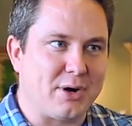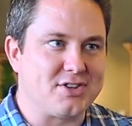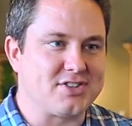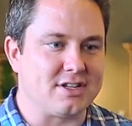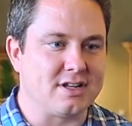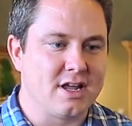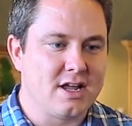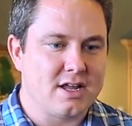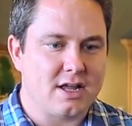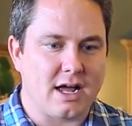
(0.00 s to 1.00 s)
person
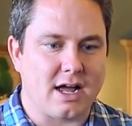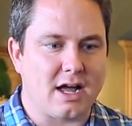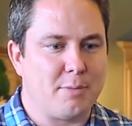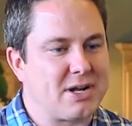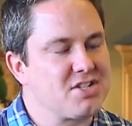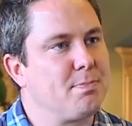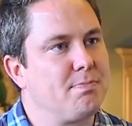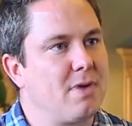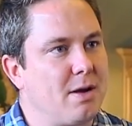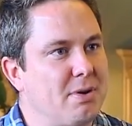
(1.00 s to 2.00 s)
a bunch
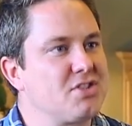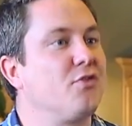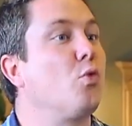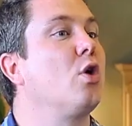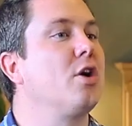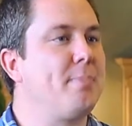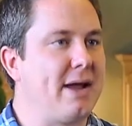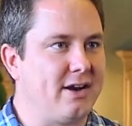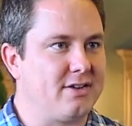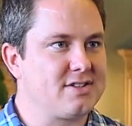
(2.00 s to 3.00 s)
of word
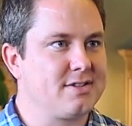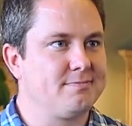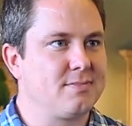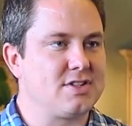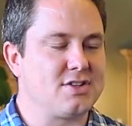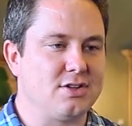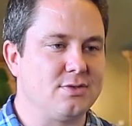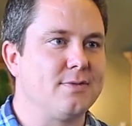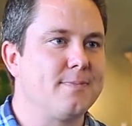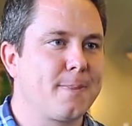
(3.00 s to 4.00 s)
pairs. Yeah. So they
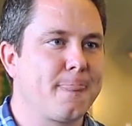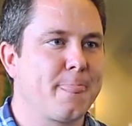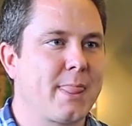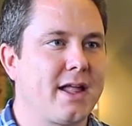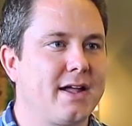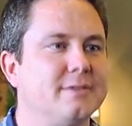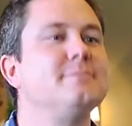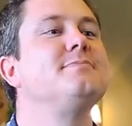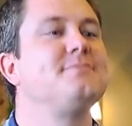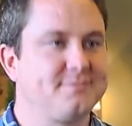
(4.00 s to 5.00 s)
communicate with the
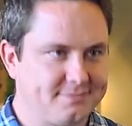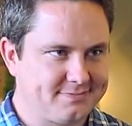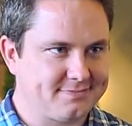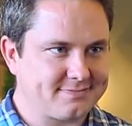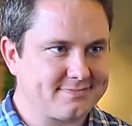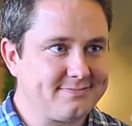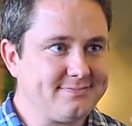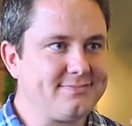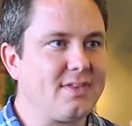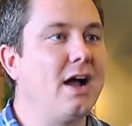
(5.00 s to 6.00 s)
learner over a
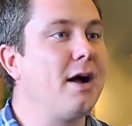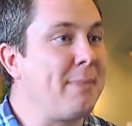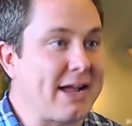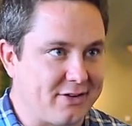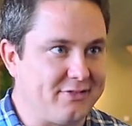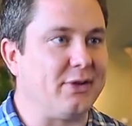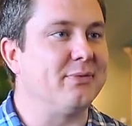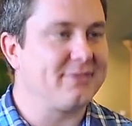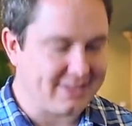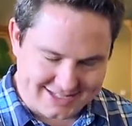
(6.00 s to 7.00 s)
microphone. A microphone. What is
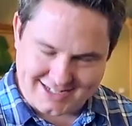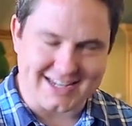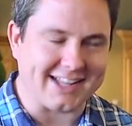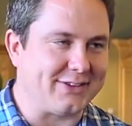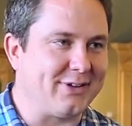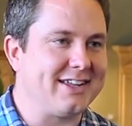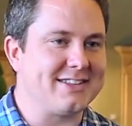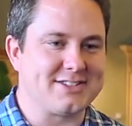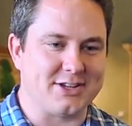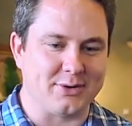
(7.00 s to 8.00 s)
it? That's yeah. exactly right.
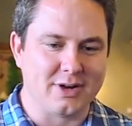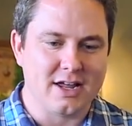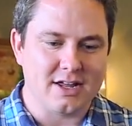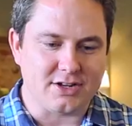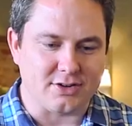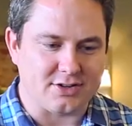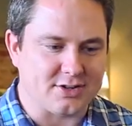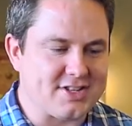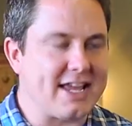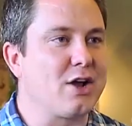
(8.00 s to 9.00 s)
Yeah. And so
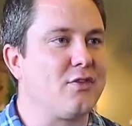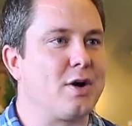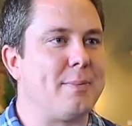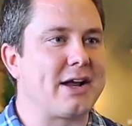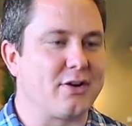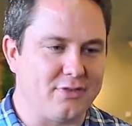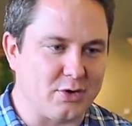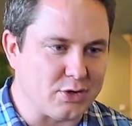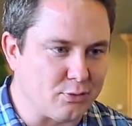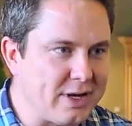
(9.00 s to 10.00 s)
you're saying over a
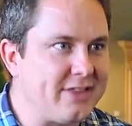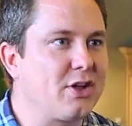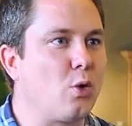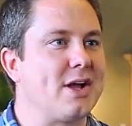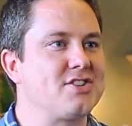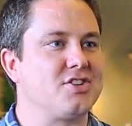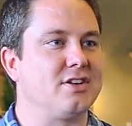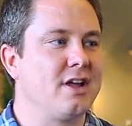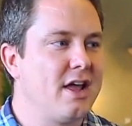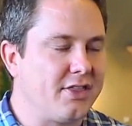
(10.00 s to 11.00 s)
microphone, you read the
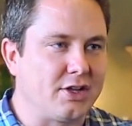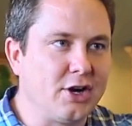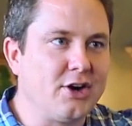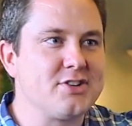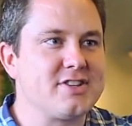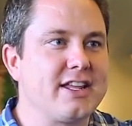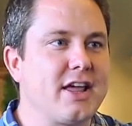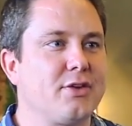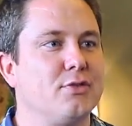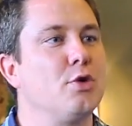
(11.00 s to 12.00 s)
question, the learner's in
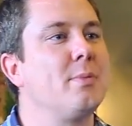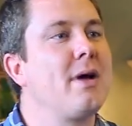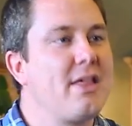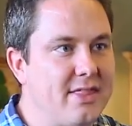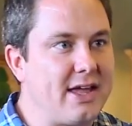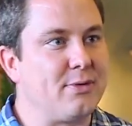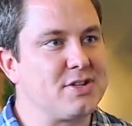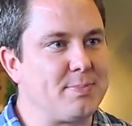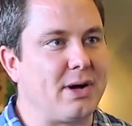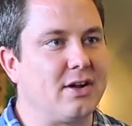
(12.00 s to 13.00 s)
the other room, they
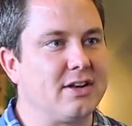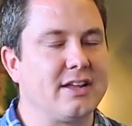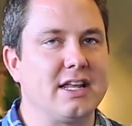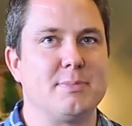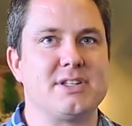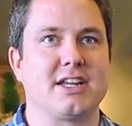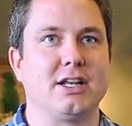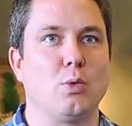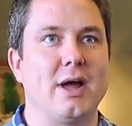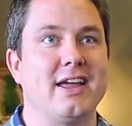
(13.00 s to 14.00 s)
respond in a
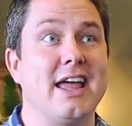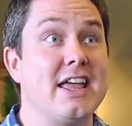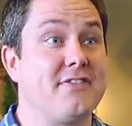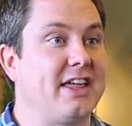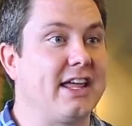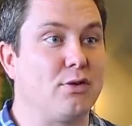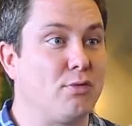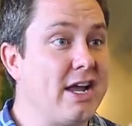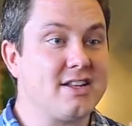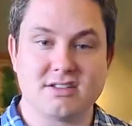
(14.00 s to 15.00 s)
particular way. If they get it
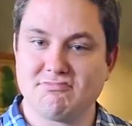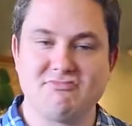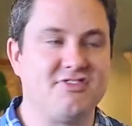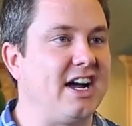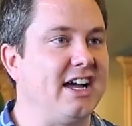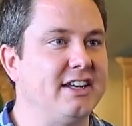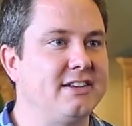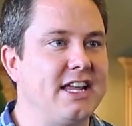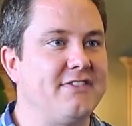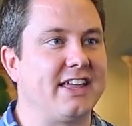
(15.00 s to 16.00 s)
right, fine.
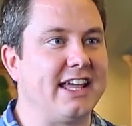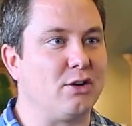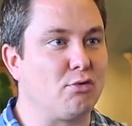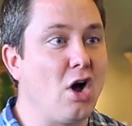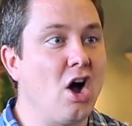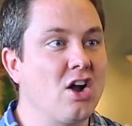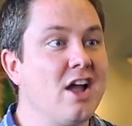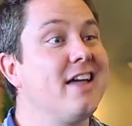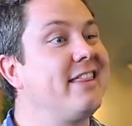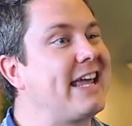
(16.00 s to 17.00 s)
If they get it wrong,
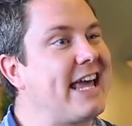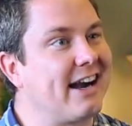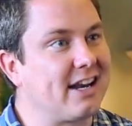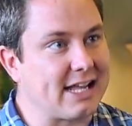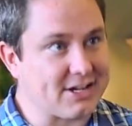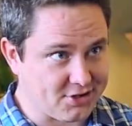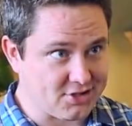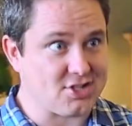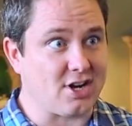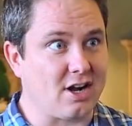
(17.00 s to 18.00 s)
they get an
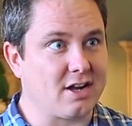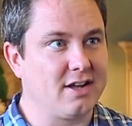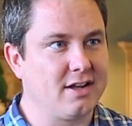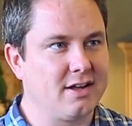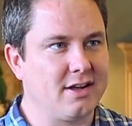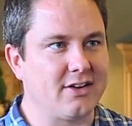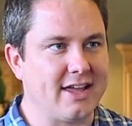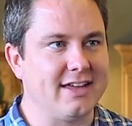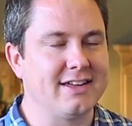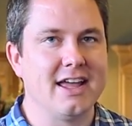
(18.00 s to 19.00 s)
electric shock.
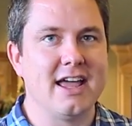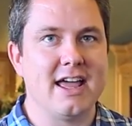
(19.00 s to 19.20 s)
Okay?